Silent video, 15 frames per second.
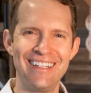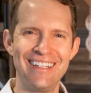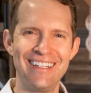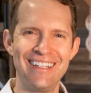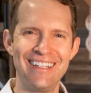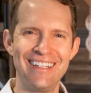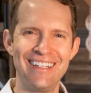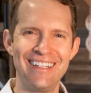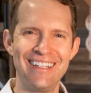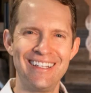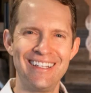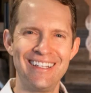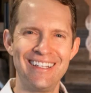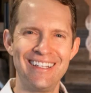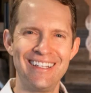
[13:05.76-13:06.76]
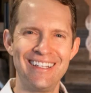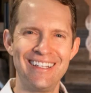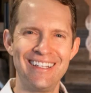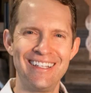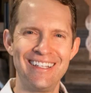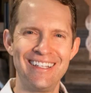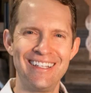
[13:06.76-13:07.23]

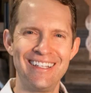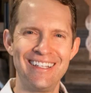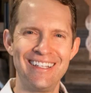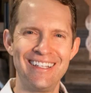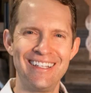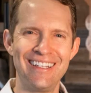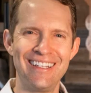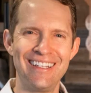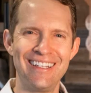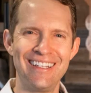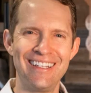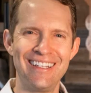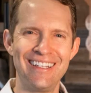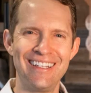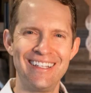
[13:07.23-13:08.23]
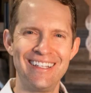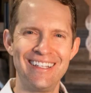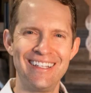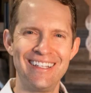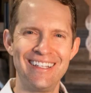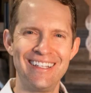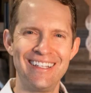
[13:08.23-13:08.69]

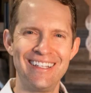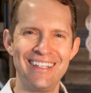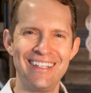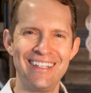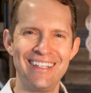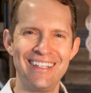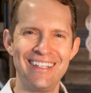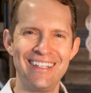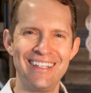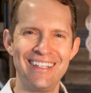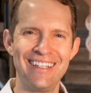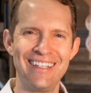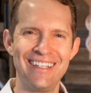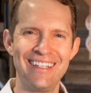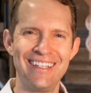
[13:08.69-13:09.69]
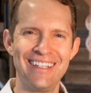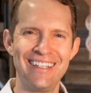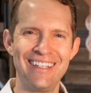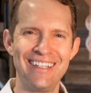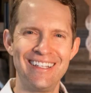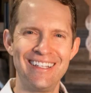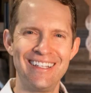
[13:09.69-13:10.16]

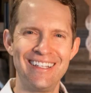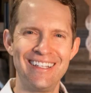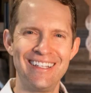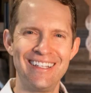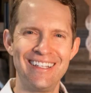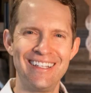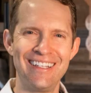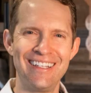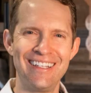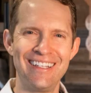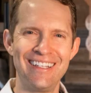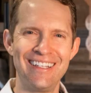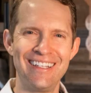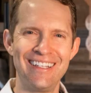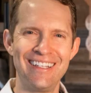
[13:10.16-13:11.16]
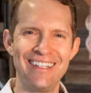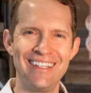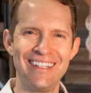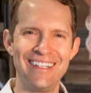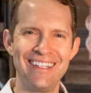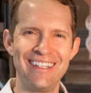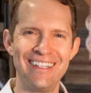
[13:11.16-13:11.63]

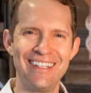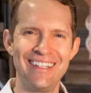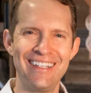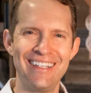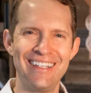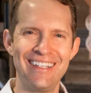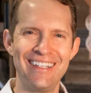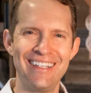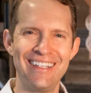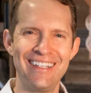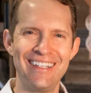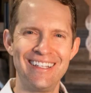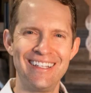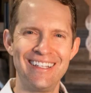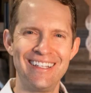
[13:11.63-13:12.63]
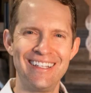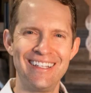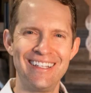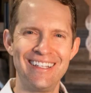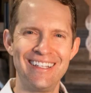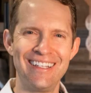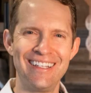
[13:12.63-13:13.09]

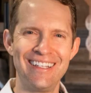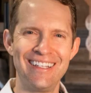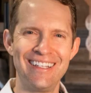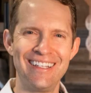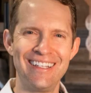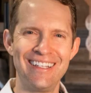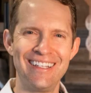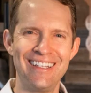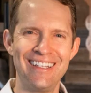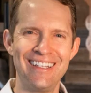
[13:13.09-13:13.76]
This is a still picture; no speech is visible.